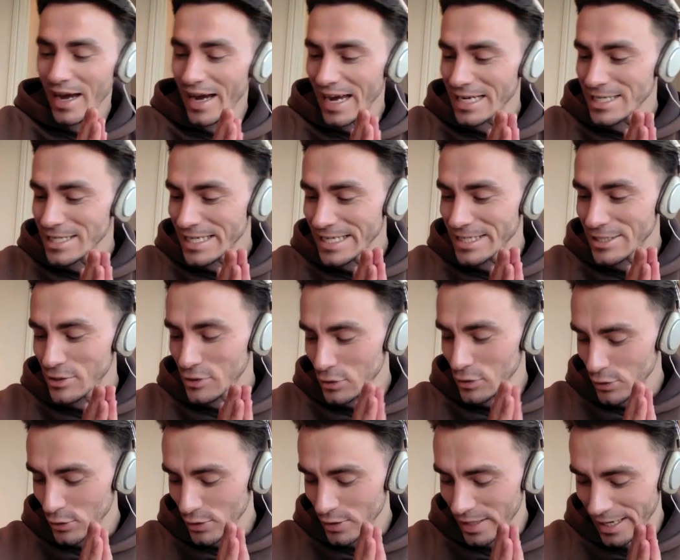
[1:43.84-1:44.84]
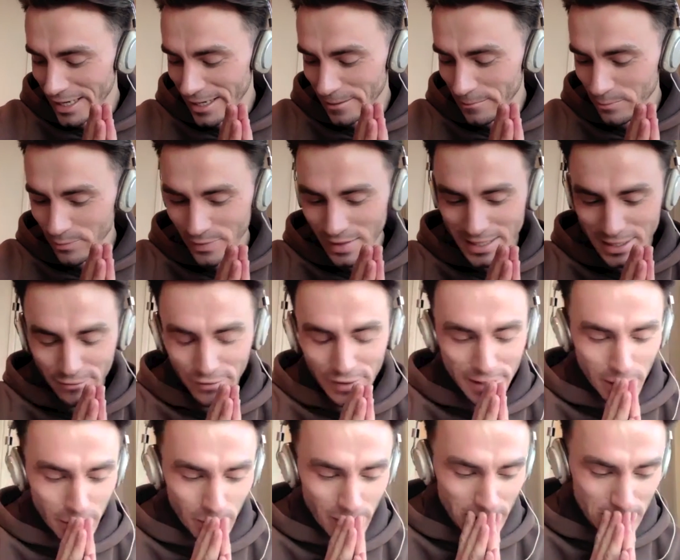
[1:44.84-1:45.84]
I actually saw this
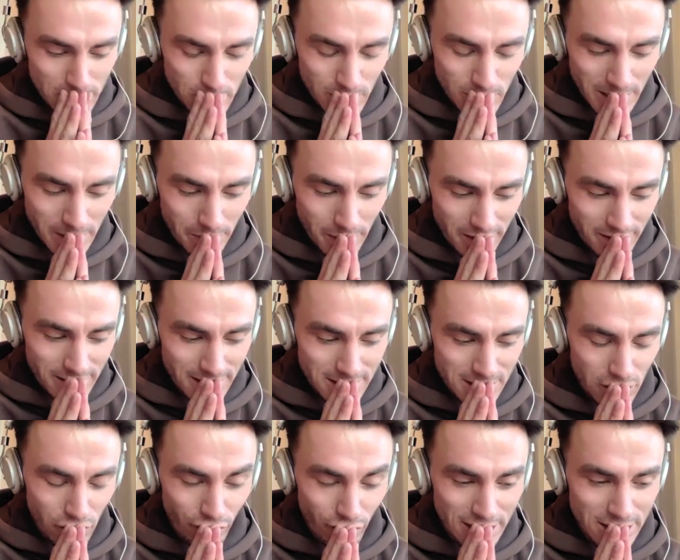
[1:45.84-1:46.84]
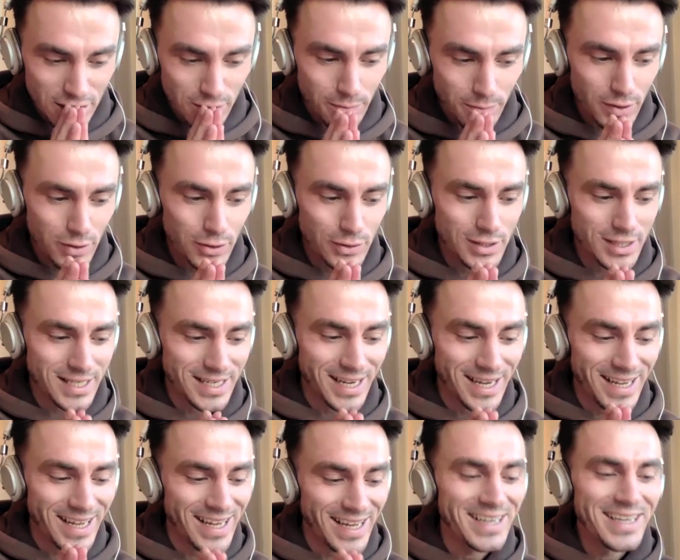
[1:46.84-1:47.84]
video where you're talking about the integration, because
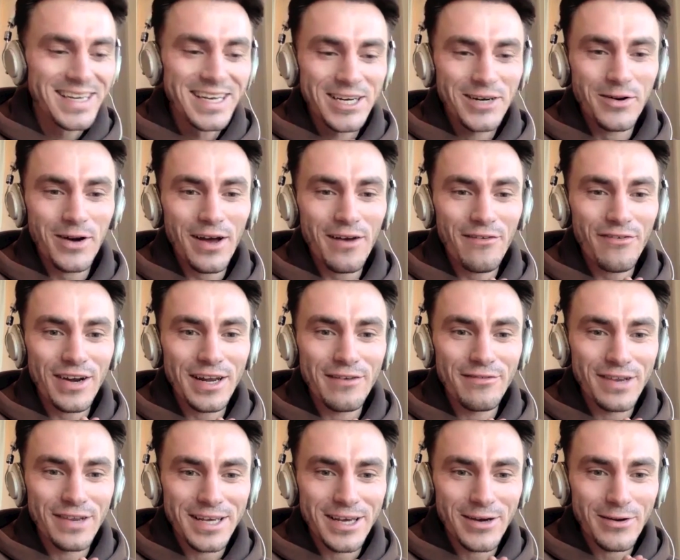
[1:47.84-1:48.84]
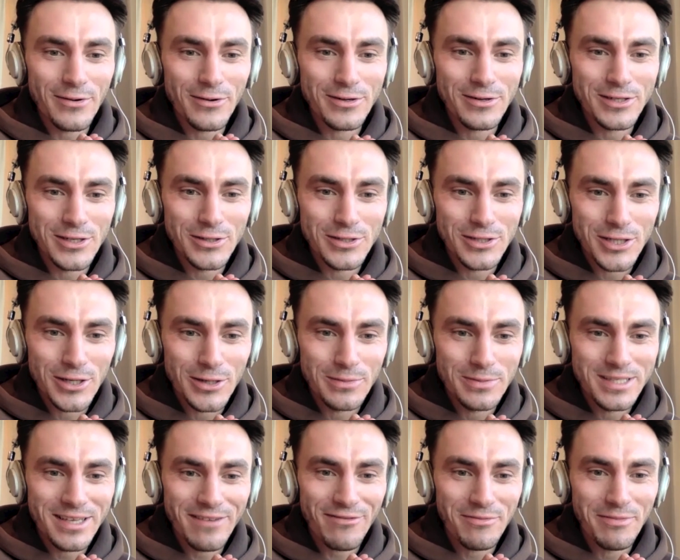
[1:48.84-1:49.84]
quite a funny video on YouTube,
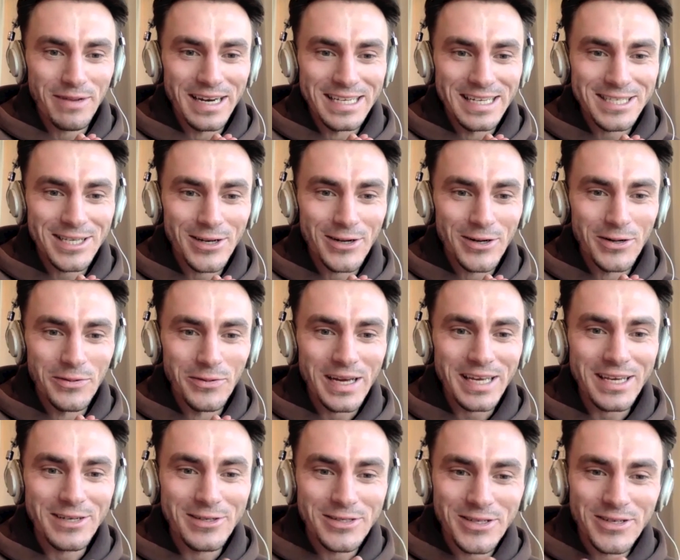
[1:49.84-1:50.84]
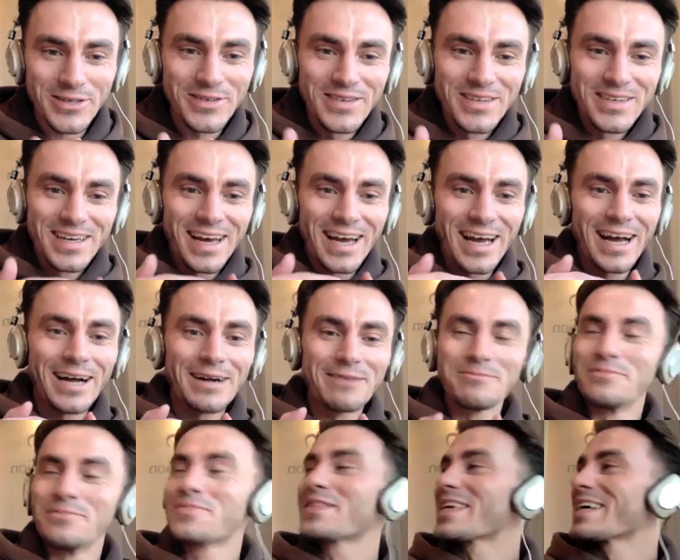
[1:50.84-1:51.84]
7 minutes long, where you do
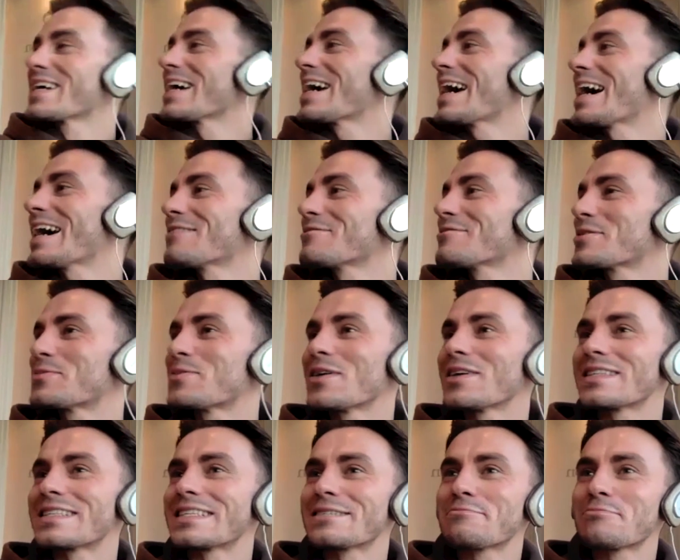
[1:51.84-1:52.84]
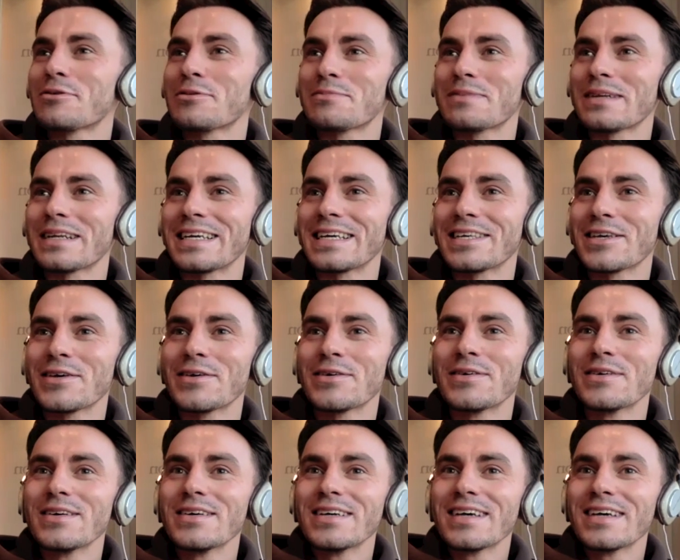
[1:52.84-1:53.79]
how to word this properly. You